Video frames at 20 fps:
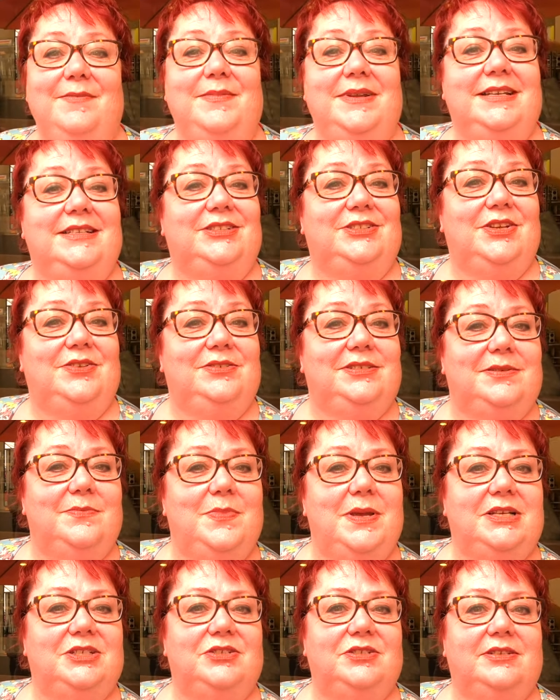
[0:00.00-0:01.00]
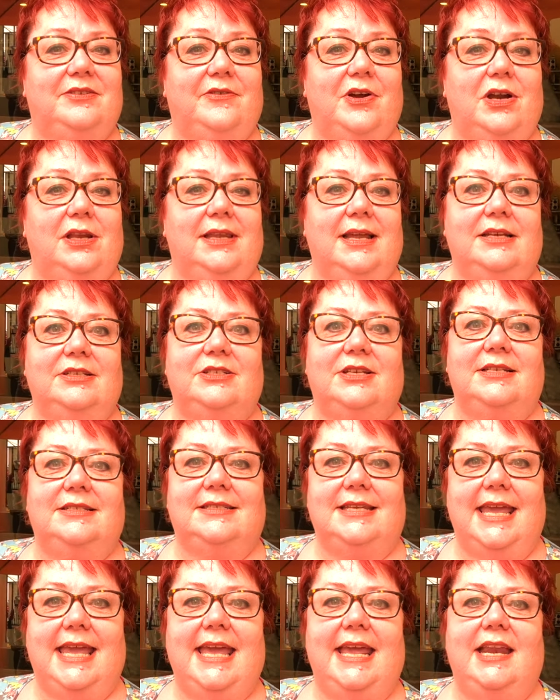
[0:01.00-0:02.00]
I'm going to show you some pictures of our lunch because
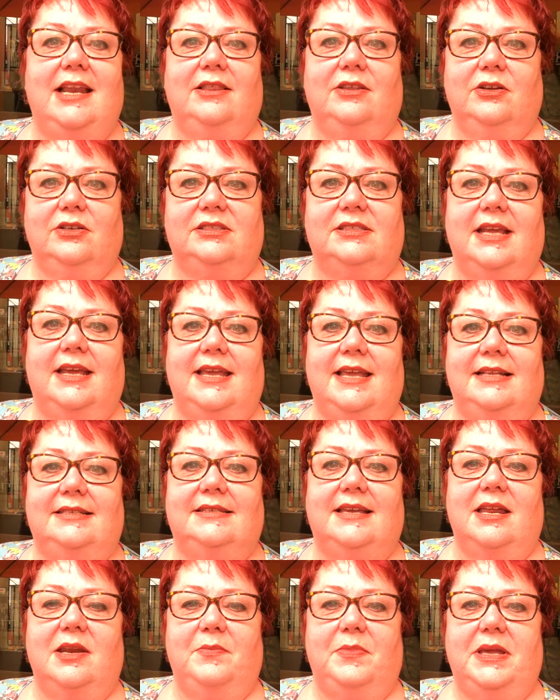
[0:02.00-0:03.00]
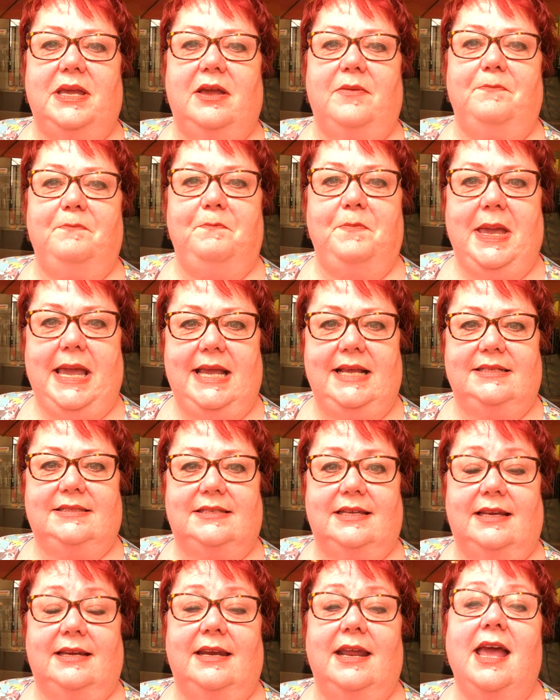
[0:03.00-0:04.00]
it looks like it's going to be
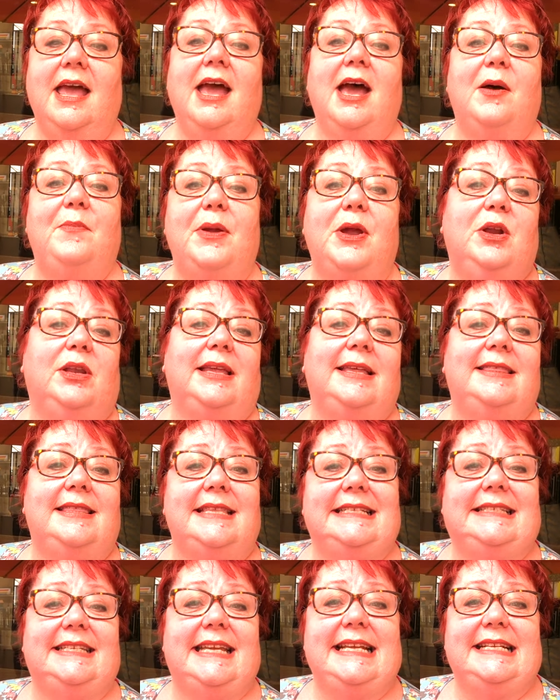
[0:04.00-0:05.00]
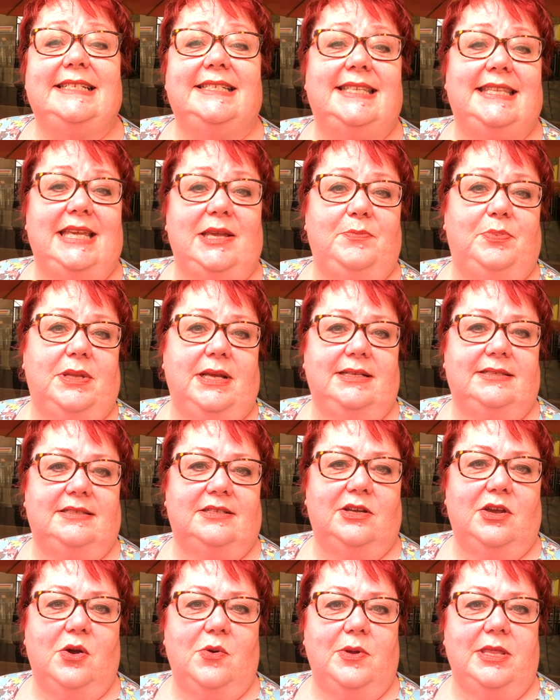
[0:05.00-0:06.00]
amazing. Apparently, this is the place
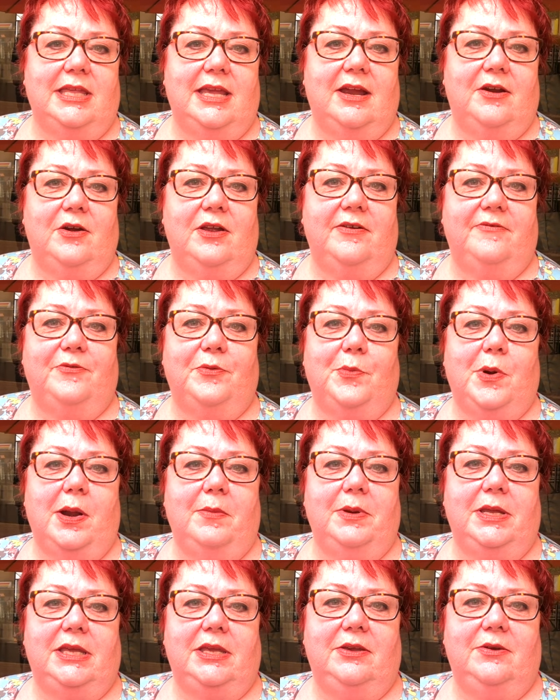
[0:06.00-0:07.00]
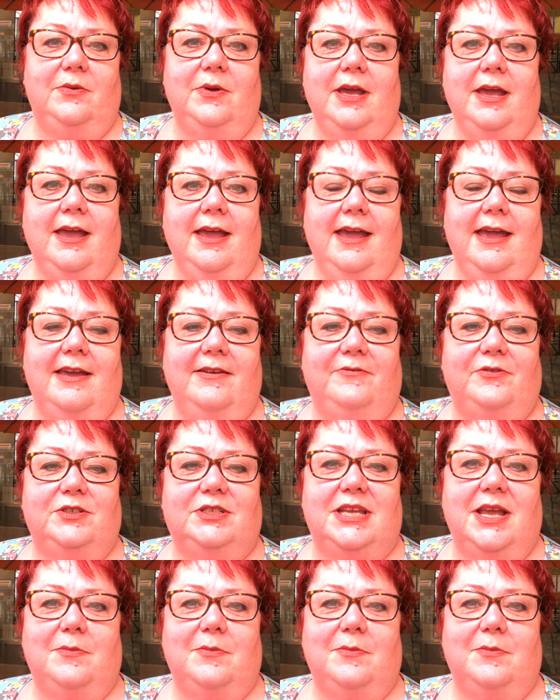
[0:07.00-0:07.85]
to go in the area for barbecue and for